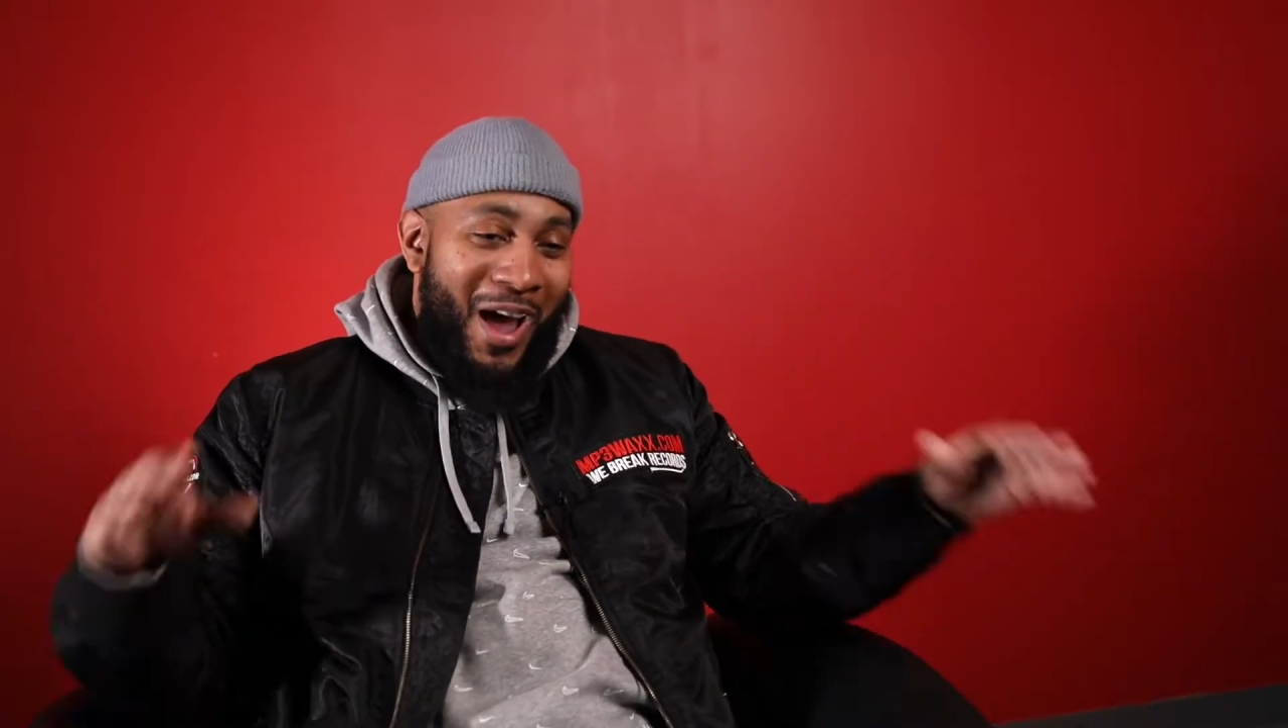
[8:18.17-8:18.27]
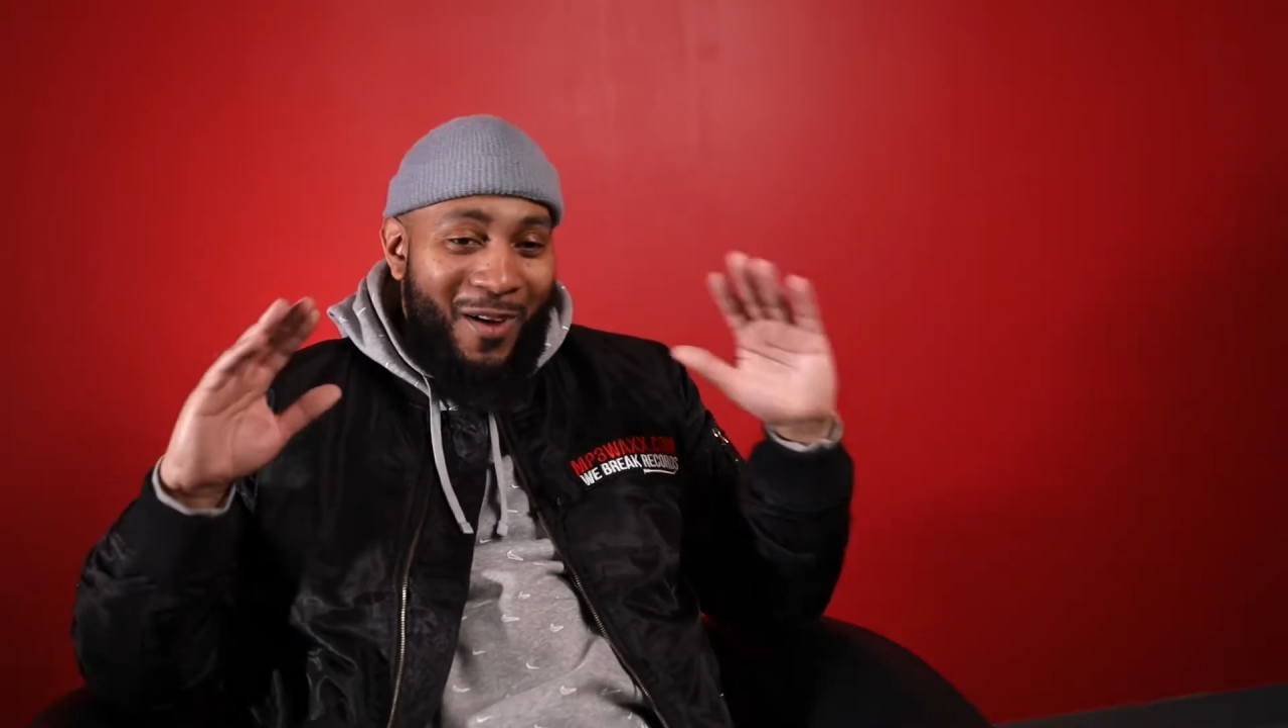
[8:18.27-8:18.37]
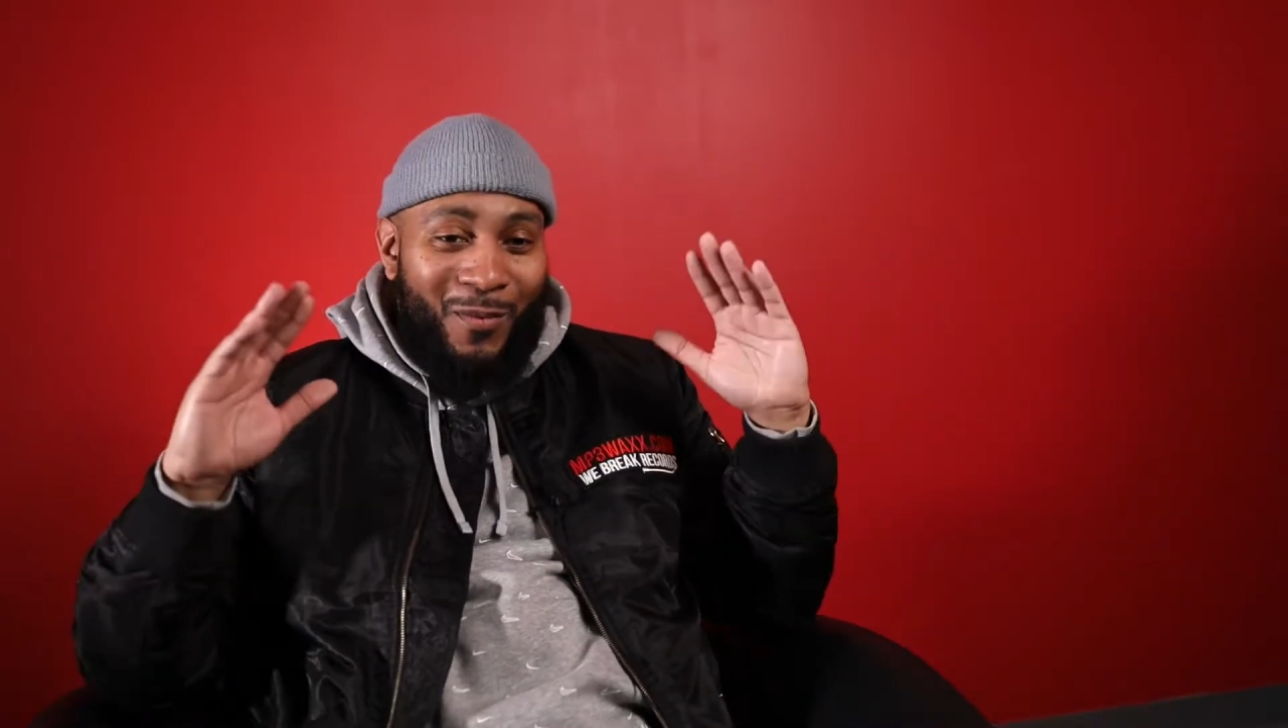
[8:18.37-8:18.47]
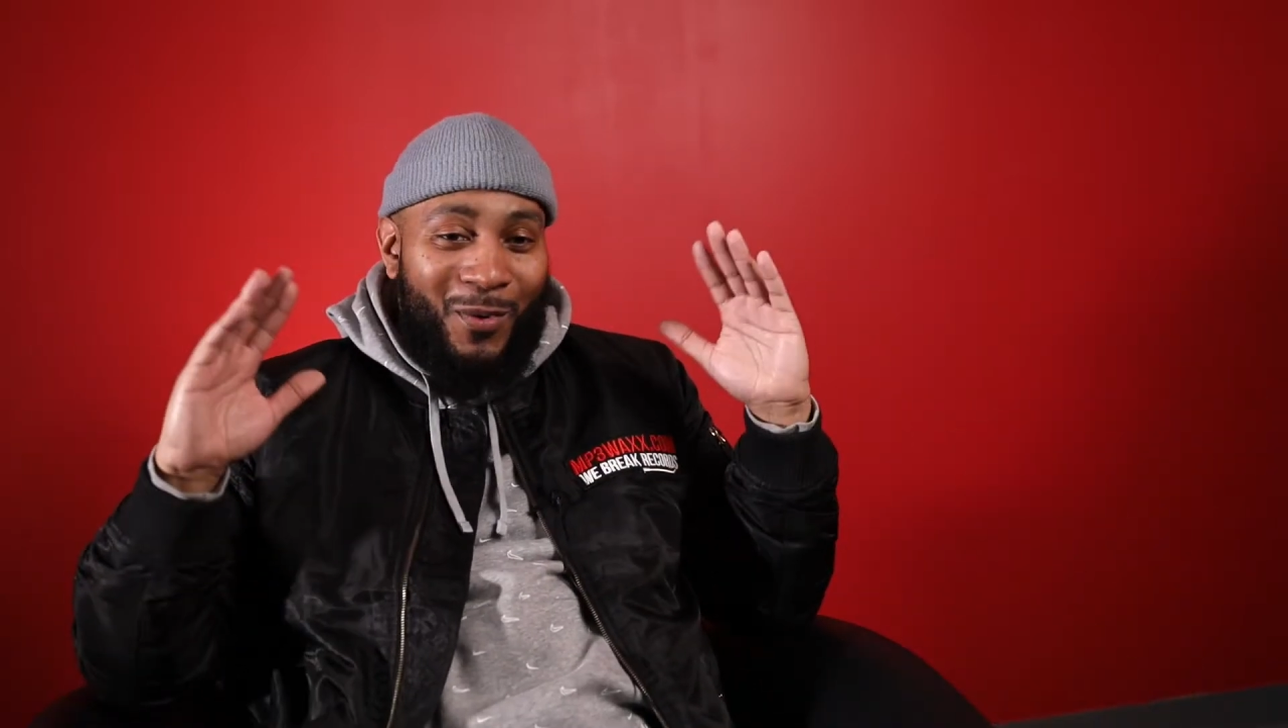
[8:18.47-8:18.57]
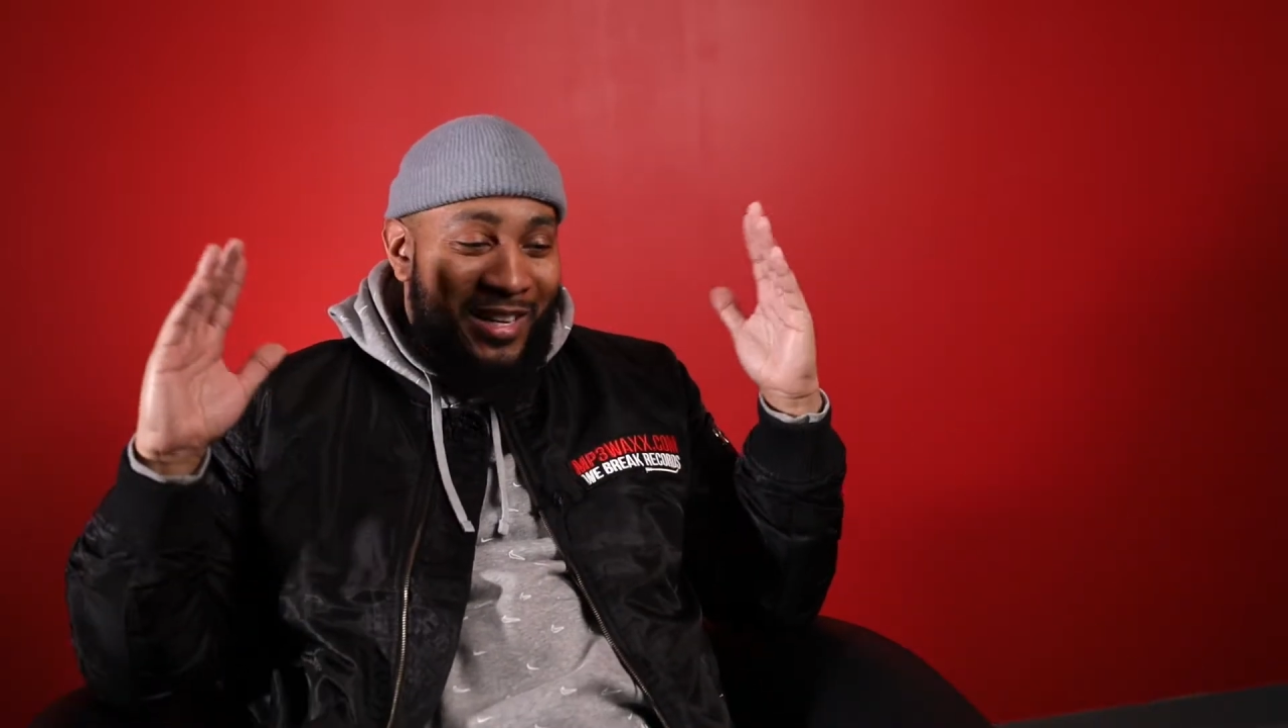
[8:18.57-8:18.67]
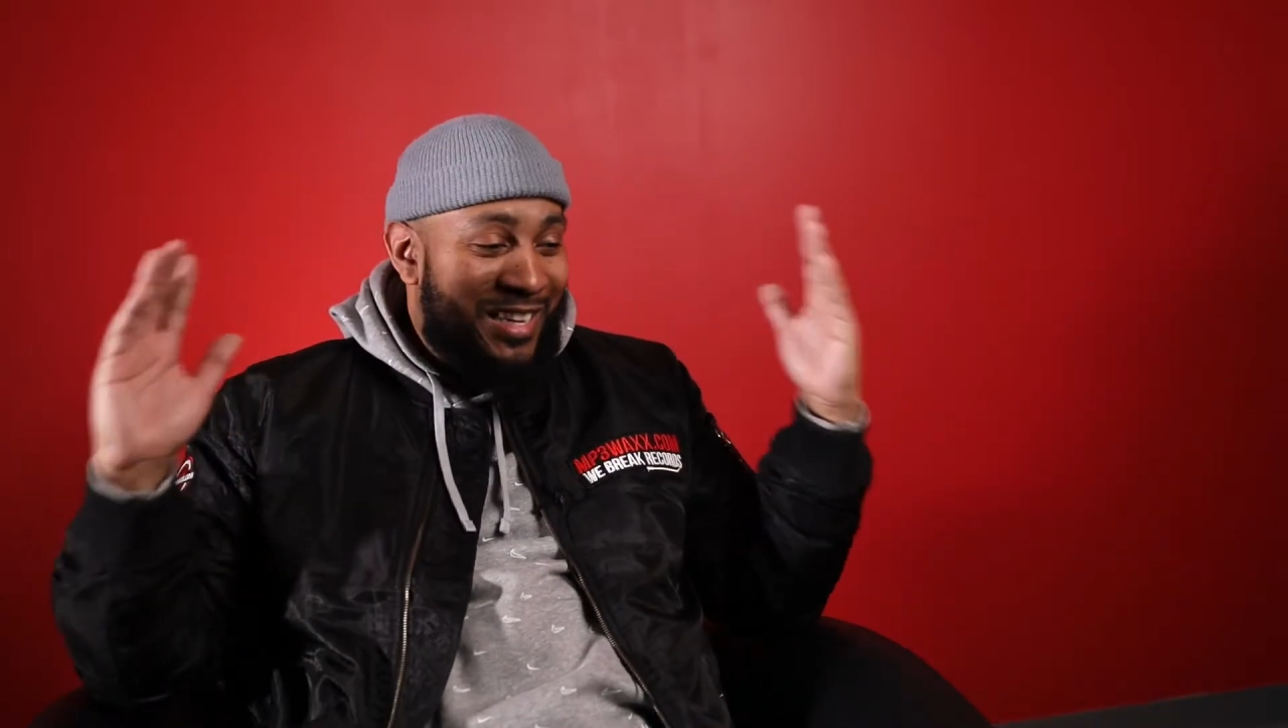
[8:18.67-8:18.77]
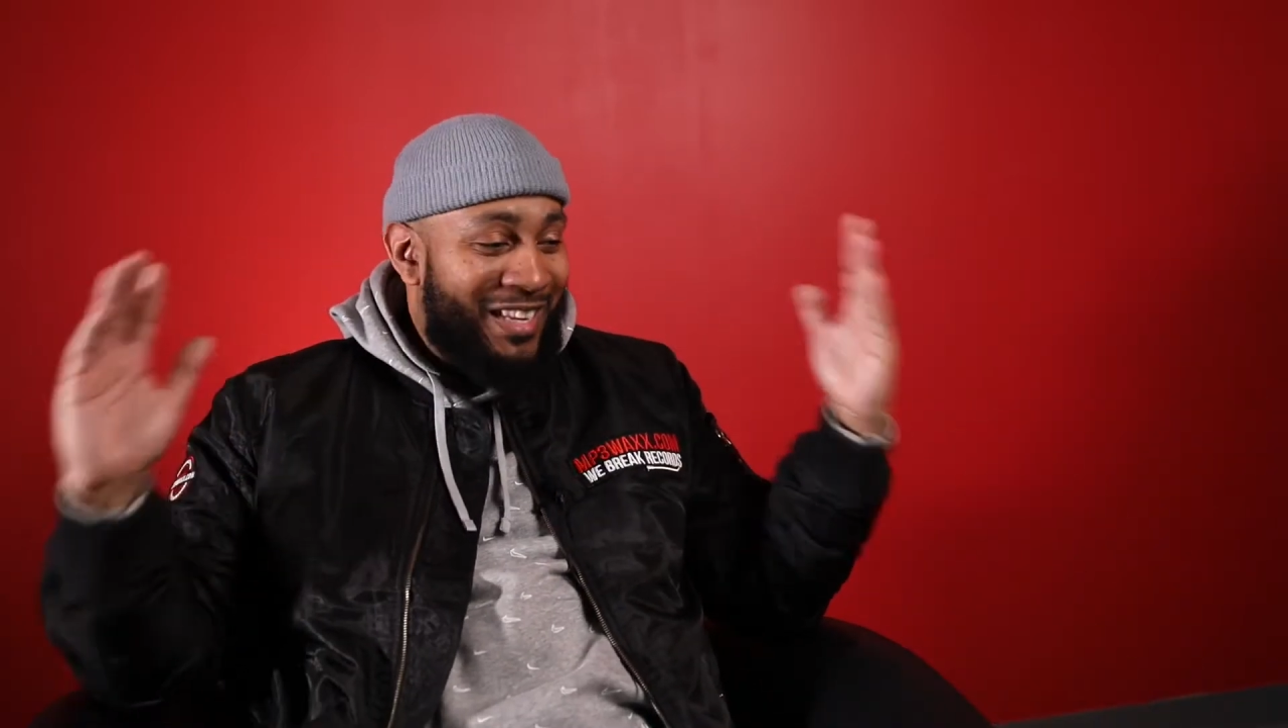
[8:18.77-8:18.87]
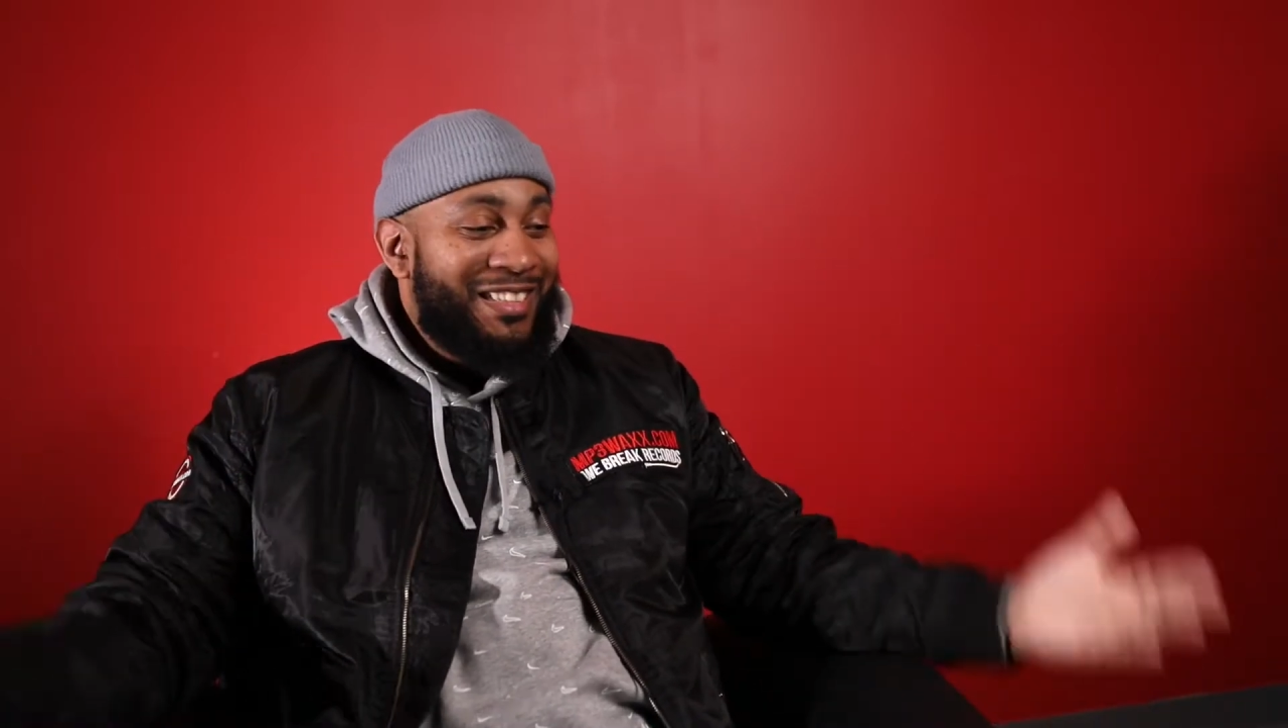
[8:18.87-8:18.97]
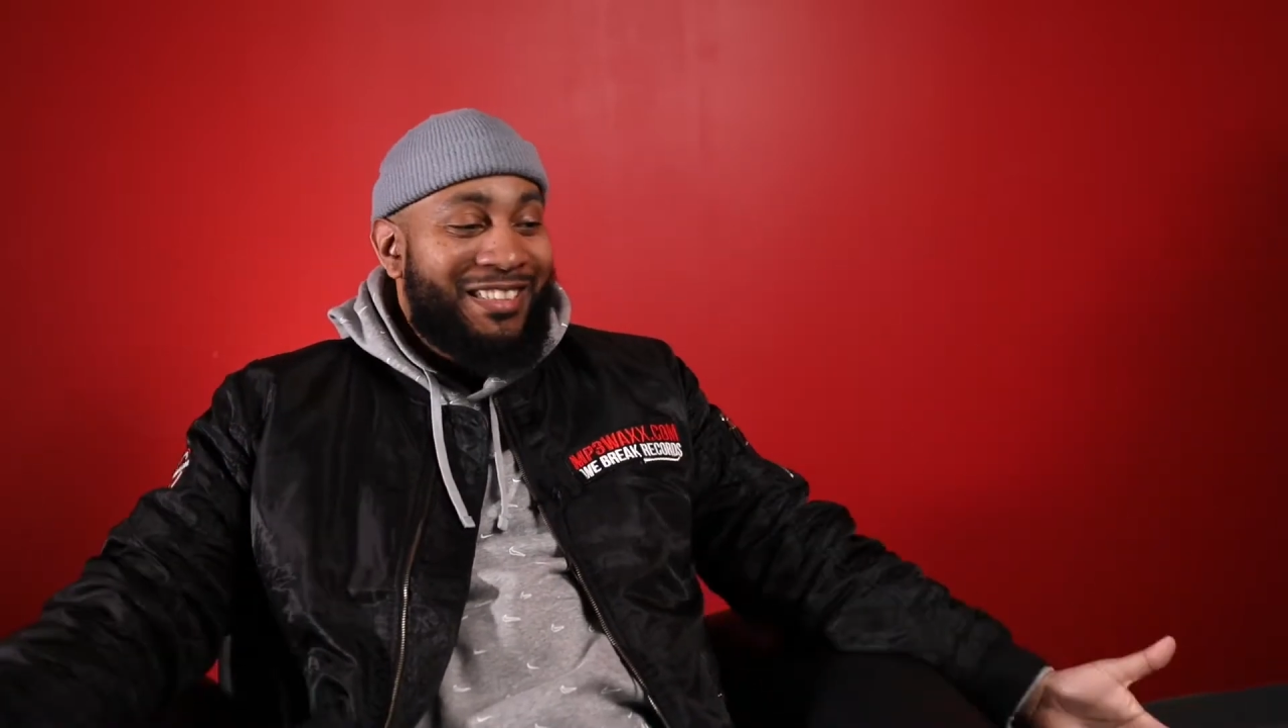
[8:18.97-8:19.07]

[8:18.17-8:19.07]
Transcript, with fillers: every D